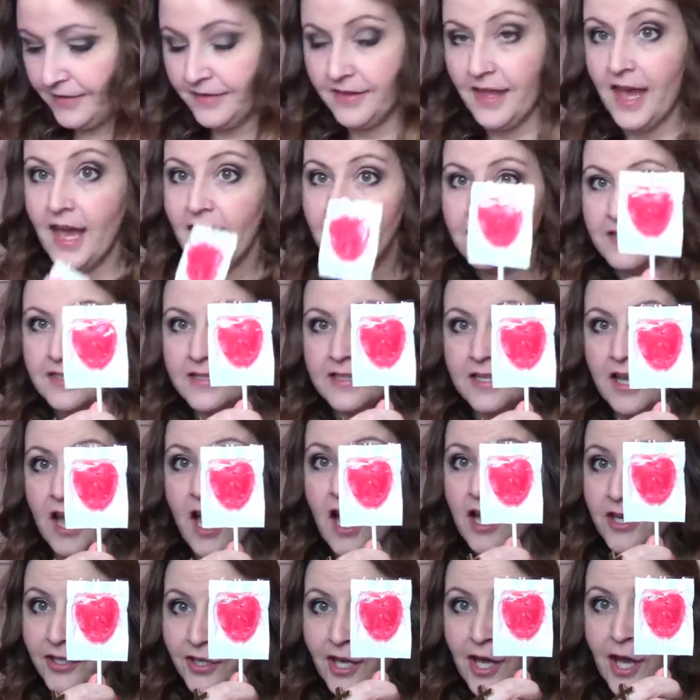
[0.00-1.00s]
That
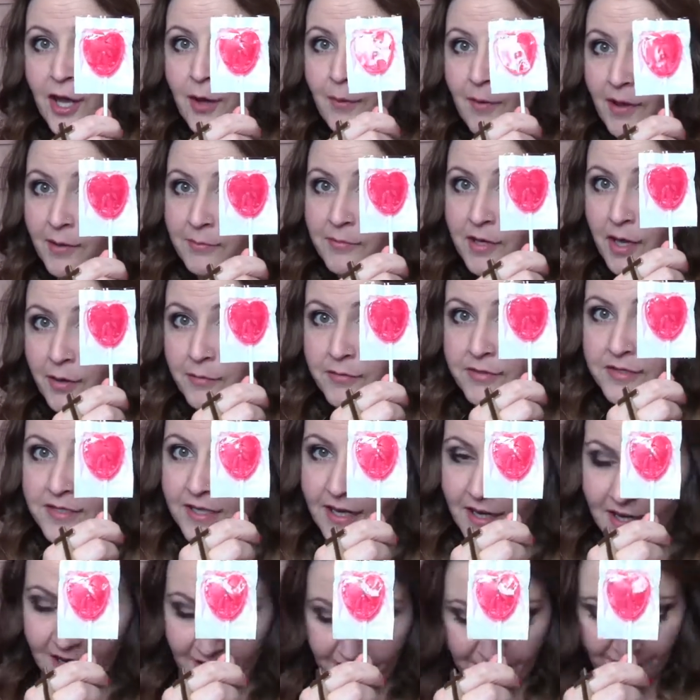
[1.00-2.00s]
I know I'm going
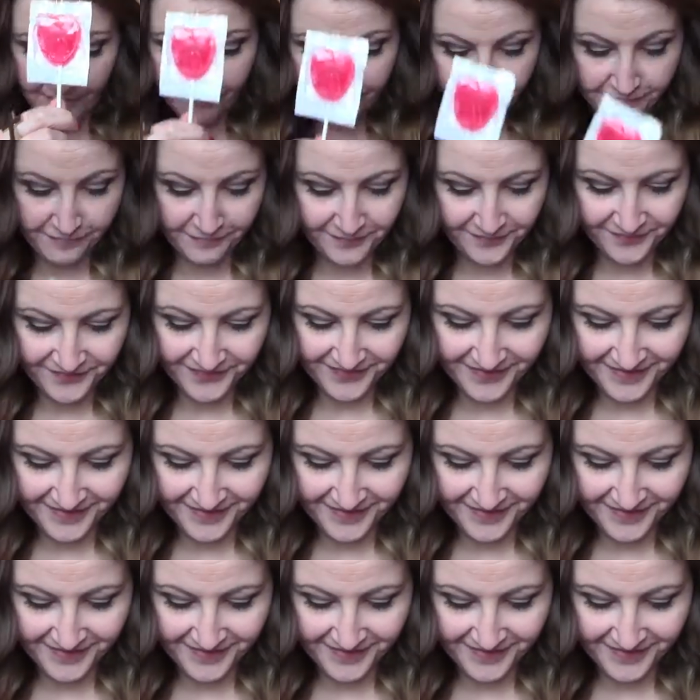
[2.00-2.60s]
to love.